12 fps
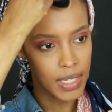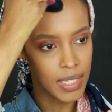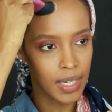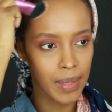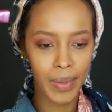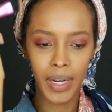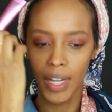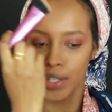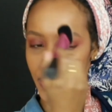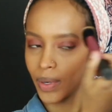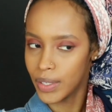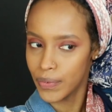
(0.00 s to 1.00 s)
Anybody
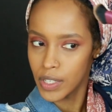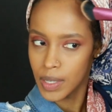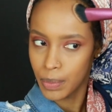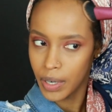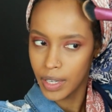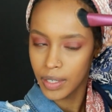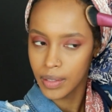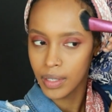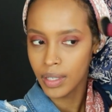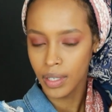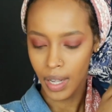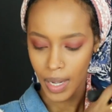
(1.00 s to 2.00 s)
else ready for spring?
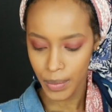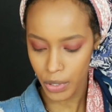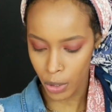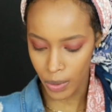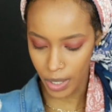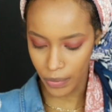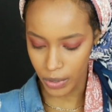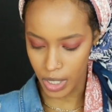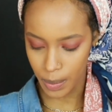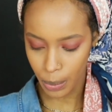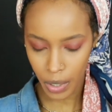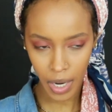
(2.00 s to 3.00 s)
I'm so ready for
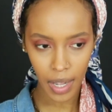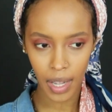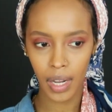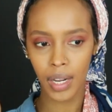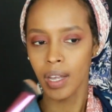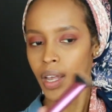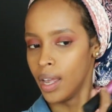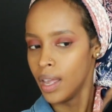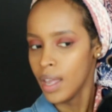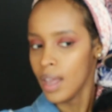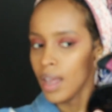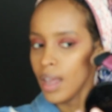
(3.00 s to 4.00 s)
spring
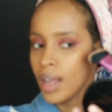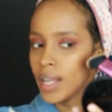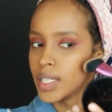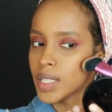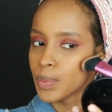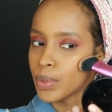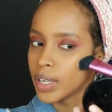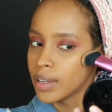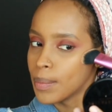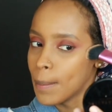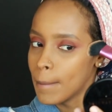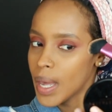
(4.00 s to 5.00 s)
and spring
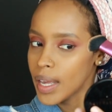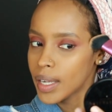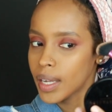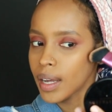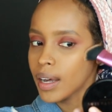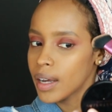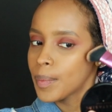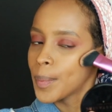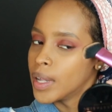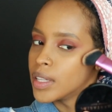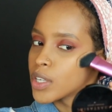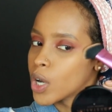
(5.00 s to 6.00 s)
makeup,
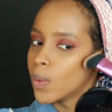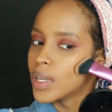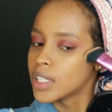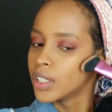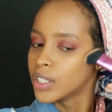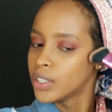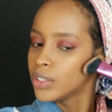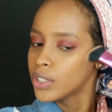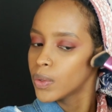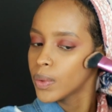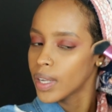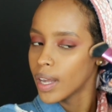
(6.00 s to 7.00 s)
and to always look
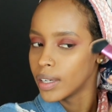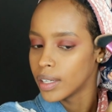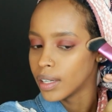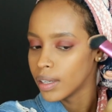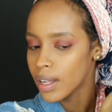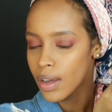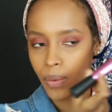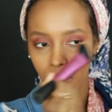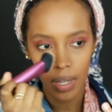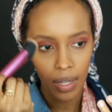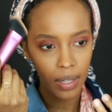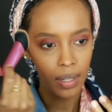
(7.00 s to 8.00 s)
dewy and
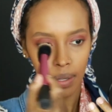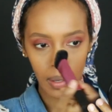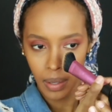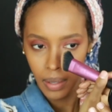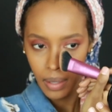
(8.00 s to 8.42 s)
glowy.